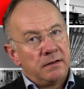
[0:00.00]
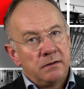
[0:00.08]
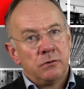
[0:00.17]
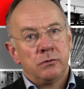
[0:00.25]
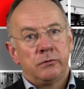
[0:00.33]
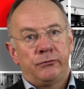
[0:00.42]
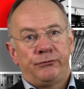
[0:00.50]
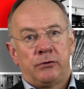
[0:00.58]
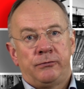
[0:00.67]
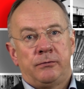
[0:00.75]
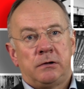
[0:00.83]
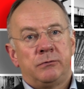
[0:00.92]
you for
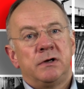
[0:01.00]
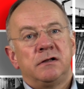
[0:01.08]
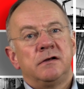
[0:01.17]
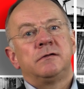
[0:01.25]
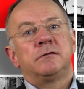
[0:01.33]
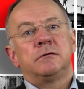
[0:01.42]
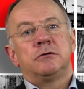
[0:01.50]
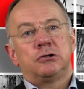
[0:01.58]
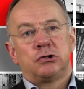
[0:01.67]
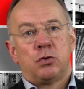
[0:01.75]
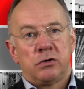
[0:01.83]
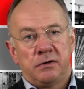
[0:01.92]
following this
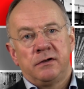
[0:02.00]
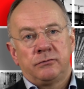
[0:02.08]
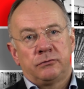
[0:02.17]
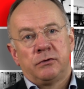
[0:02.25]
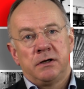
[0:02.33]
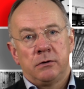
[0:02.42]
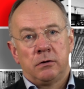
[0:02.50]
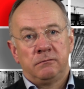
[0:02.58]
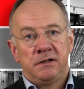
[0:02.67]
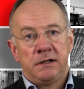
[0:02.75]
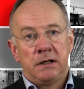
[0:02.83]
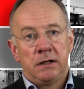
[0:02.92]
short history of
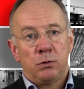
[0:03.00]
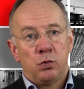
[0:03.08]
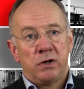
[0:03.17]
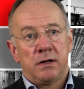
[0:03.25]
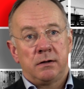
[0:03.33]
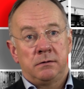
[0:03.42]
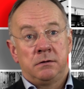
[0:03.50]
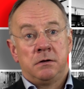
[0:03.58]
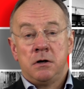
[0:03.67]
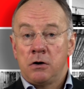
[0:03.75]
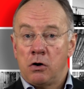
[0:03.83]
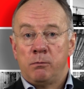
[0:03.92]
dealing with a
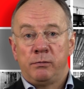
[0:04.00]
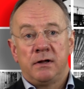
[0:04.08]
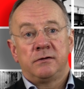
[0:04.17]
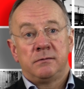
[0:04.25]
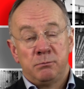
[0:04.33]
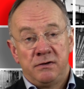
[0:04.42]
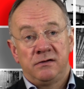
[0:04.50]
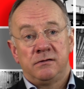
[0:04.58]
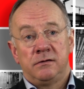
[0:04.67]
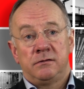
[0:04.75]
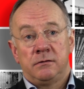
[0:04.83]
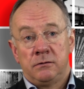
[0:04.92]
complex
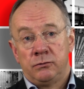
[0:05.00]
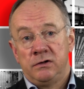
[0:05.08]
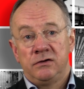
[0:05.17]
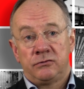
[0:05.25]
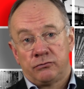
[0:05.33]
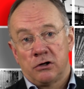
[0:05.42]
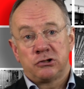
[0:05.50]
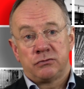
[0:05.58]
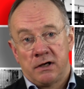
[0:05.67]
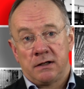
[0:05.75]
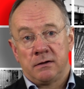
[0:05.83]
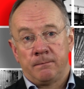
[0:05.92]
business restructuring.